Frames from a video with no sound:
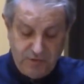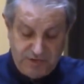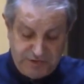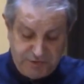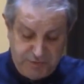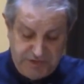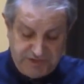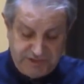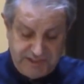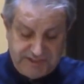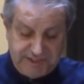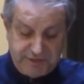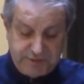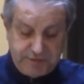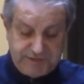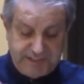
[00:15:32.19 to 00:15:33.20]
was with
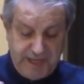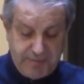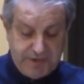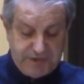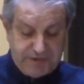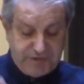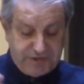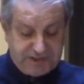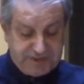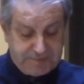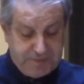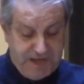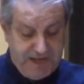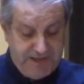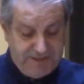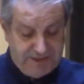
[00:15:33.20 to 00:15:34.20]
Jesus, was able to
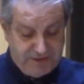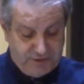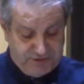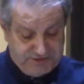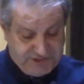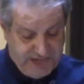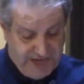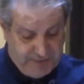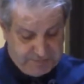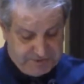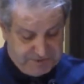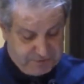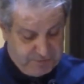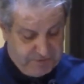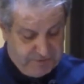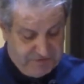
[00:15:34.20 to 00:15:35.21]
explain that those
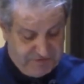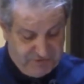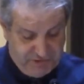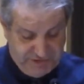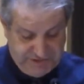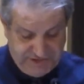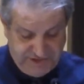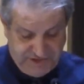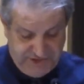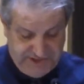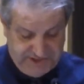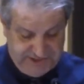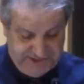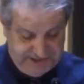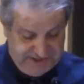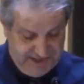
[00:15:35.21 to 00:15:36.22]
chapters were referring to
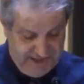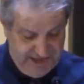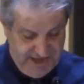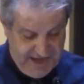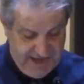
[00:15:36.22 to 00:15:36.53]
Jesus.